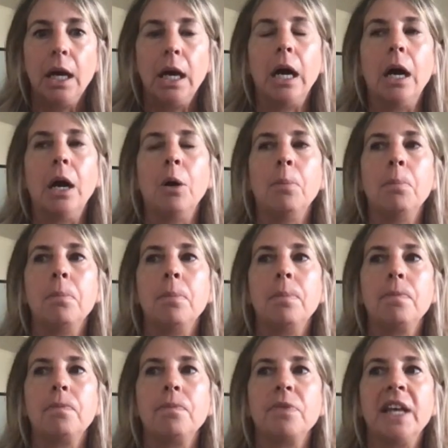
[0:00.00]
Um,
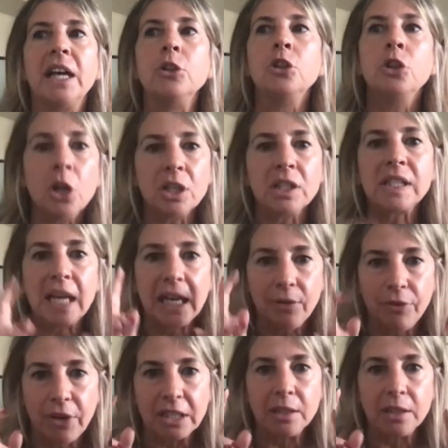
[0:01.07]
that looks like
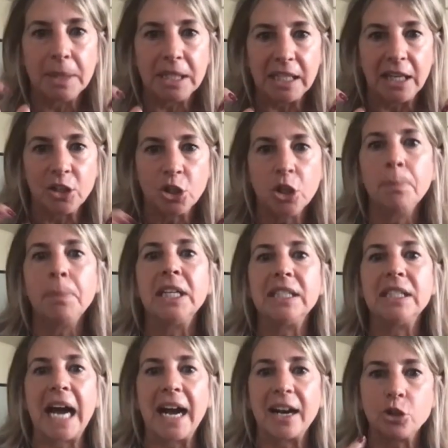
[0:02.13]
victimization but
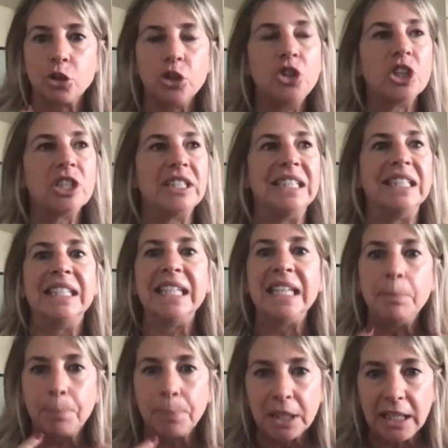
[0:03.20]
is actually just
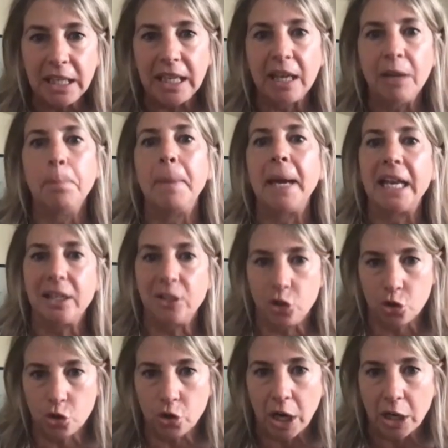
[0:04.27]
deeply embedded
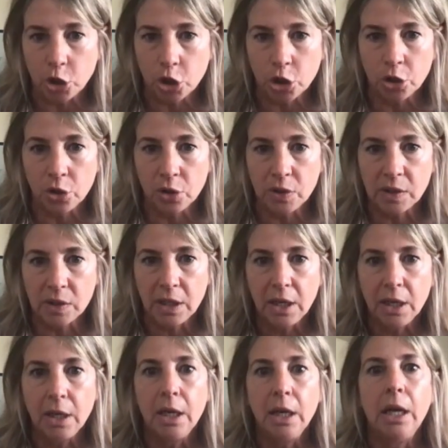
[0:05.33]
structures
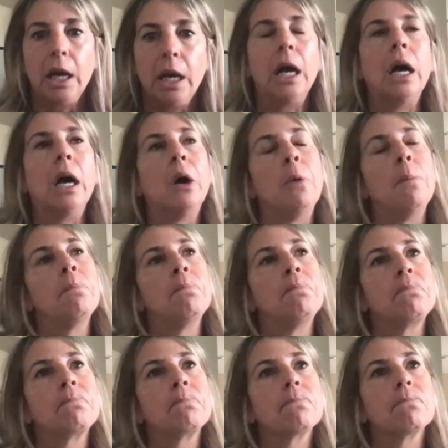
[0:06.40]

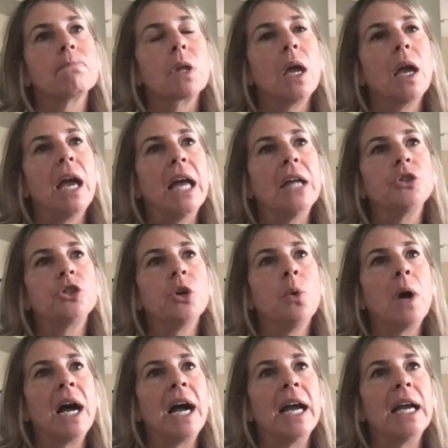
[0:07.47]
um, and so
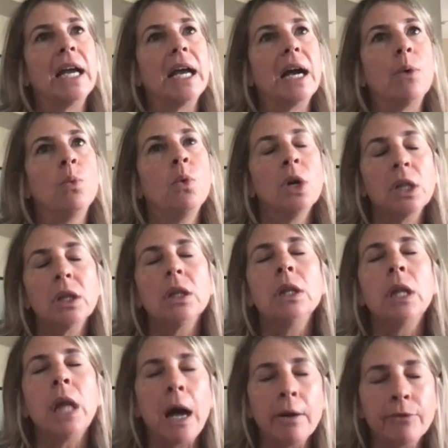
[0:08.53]
i would
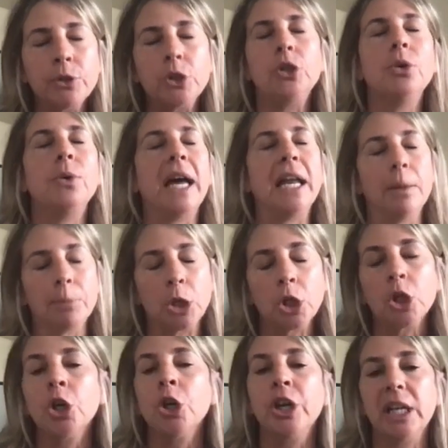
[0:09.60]
love to and i'm
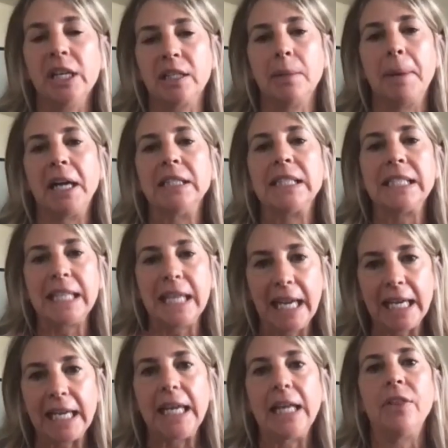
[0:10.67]
curious about
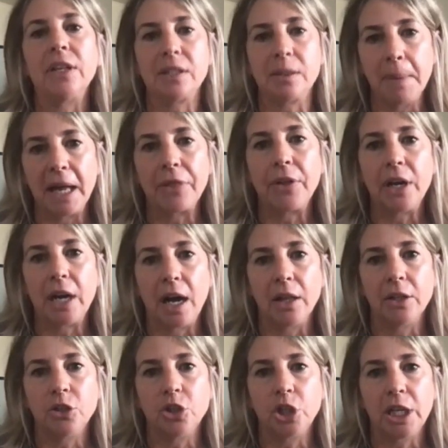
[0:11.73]
taking this
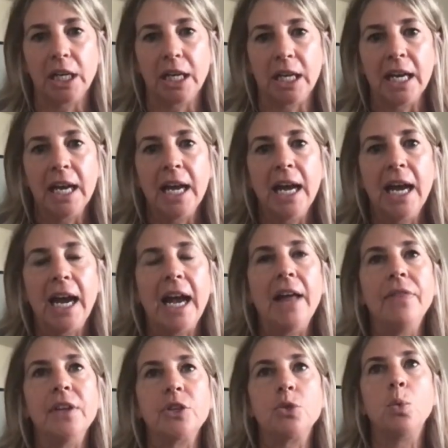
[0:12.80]
methodology
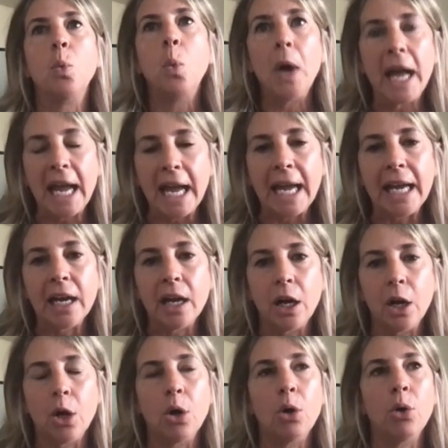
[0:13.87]
and this way
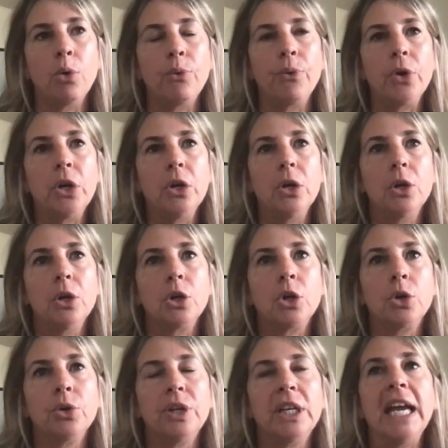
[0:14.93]
of
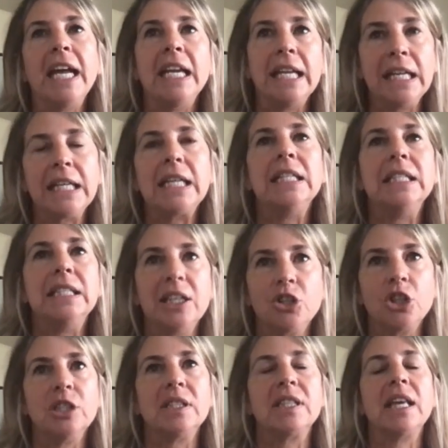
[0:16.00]
creating
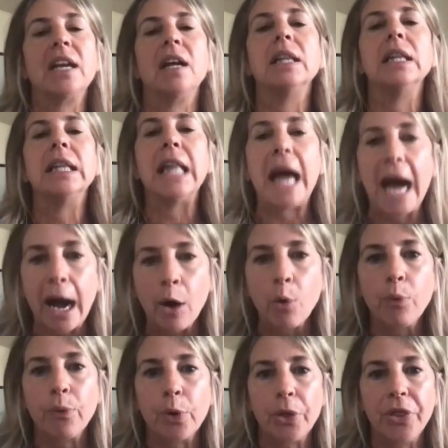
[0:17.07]
conditions that allow
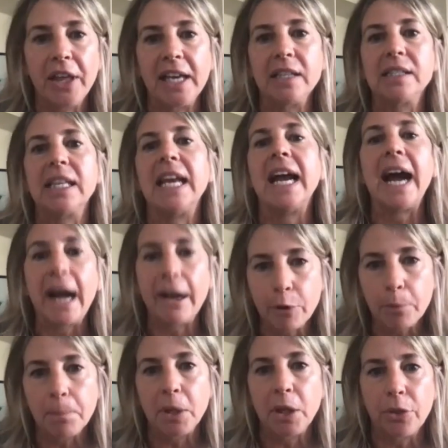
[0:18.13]
for things that
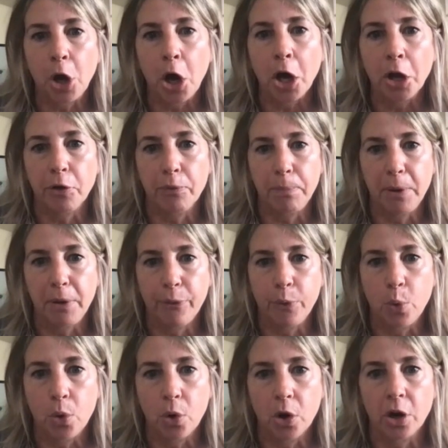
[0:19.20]
haven't been thought of
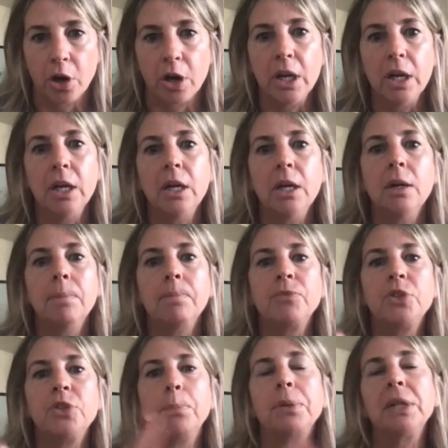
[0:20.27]
before
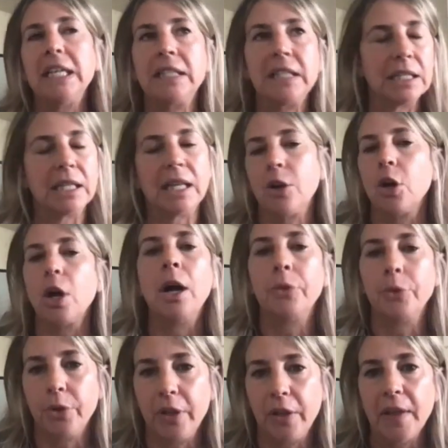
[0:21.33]
to places that are
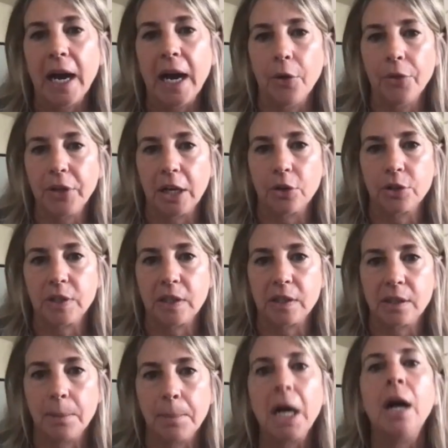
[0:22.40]
other than the healthcare
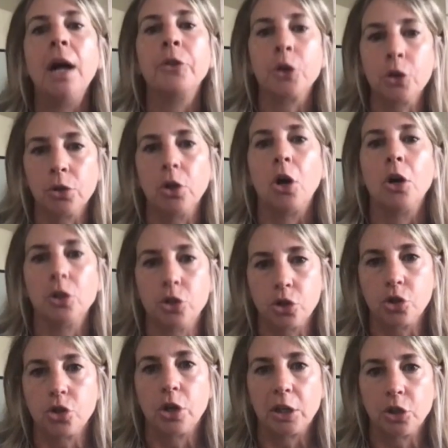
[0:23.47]
system, other large
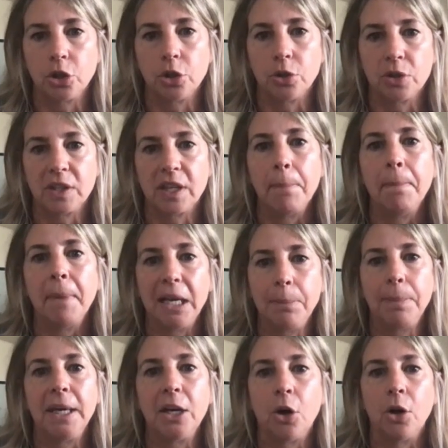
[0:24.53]
structures that might
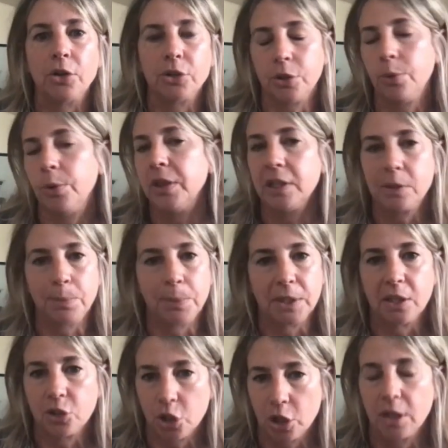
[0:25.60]
be also in this
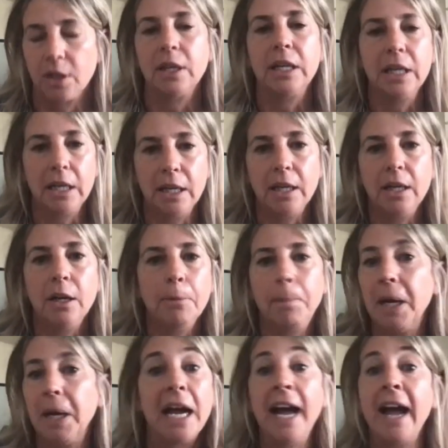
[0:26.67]
position.
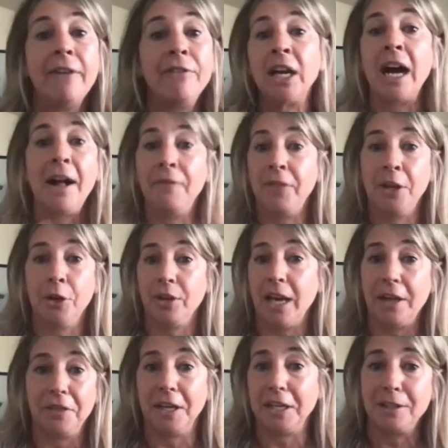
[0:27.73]
But I haven't gotten there
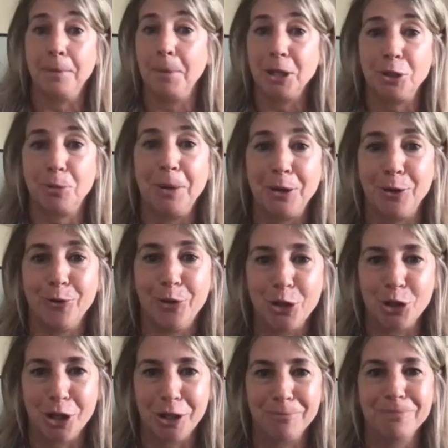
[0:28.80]
yet. That's a much bigger
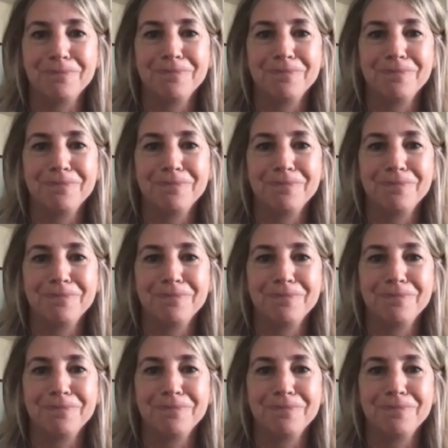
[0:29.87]
vision.